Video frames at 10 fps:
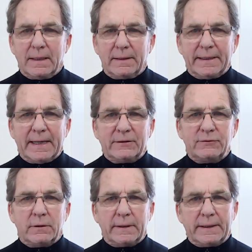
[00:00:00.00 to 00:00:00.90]
The
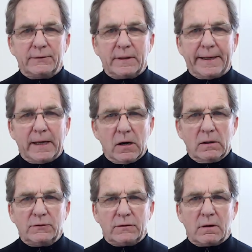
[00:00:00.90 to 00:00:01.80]
answer is a
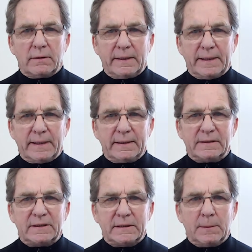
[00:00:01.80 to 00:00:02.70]
HardStart kit
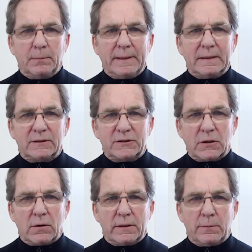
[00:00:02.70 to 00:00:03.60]
is simply a
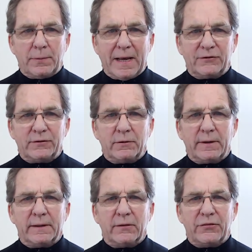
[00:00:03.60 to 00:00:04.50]
start capacitor
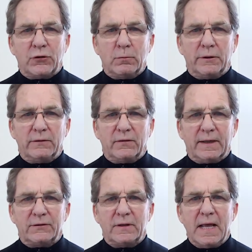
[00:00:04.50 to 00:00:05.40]
and a thermal
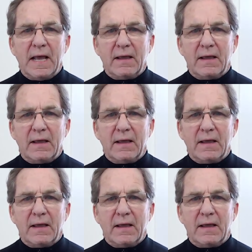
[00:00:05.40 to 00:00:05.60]
device